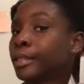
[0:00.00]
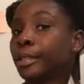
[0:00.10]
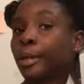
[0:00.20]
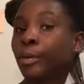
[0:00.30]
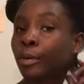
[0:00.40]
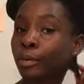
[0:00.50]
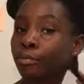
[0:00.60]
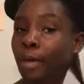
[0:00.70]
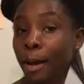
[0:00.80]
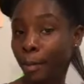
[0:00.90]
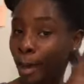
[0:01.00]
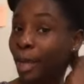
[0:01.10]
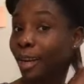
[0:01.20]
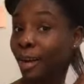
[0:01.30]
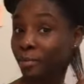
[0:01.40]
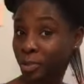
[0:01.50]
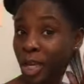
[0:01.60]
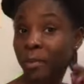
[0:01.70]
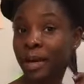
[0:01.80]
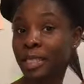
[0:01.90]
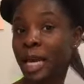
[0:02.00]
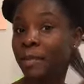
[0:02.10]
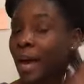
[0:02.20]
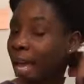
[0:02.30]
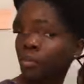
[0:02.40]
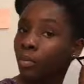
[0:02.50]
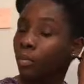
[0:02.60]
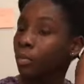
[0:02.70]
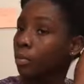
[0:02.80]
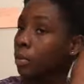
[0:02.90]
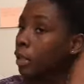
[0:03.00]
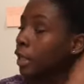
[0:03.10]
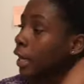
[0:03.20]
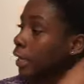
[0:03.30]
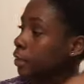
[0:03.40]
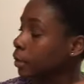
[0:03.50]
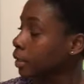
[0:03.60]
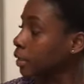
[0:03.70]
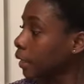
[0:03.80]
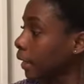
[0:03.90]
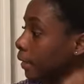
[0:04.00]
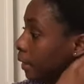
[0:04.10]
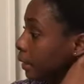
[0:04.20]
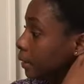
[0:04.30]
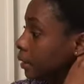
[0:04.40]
So I put a lot of shea butter in my hair. Then I twist it like this.